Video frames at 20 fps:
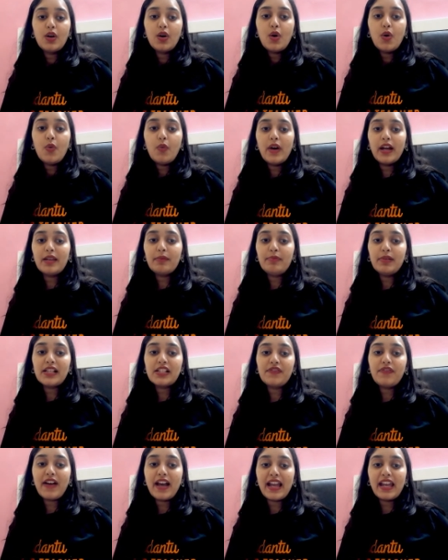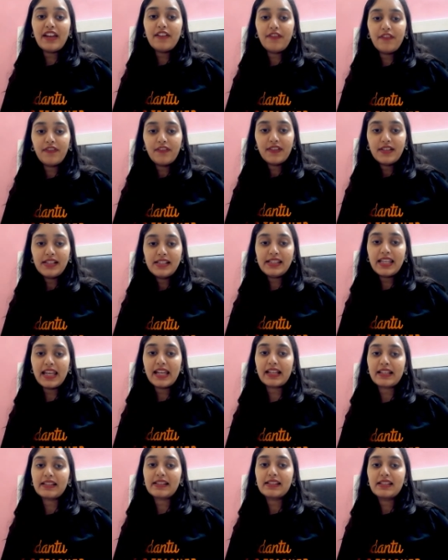1 plus 5,
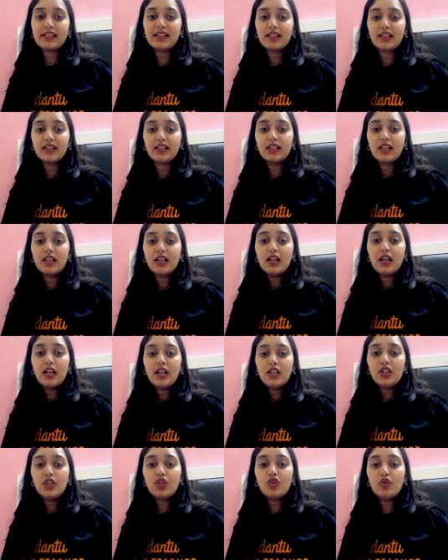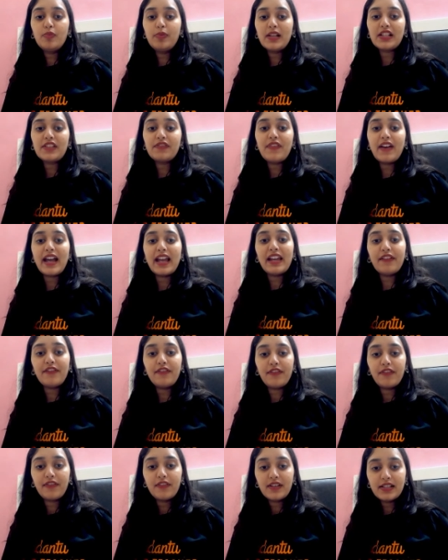6. 2 plus 5,
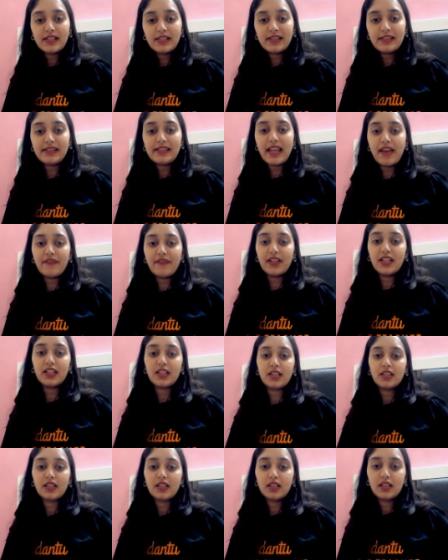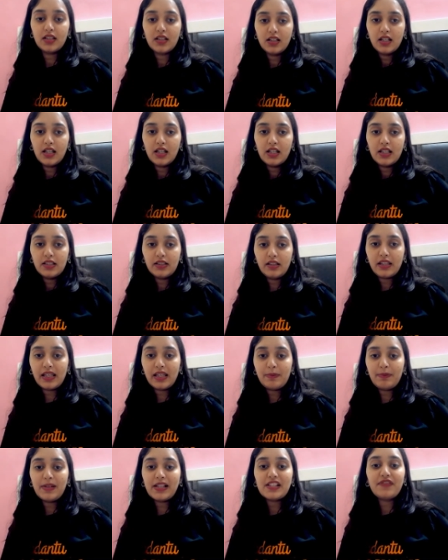7. 3
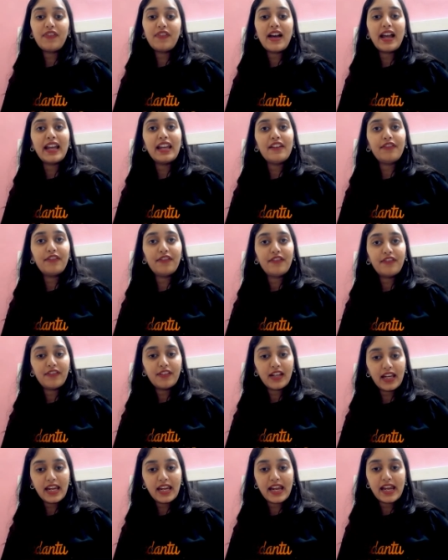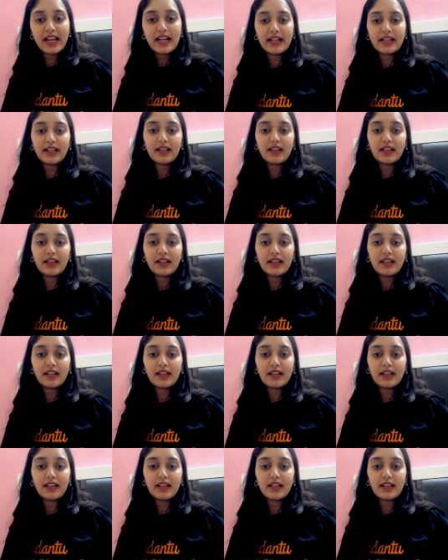plus 5, 8.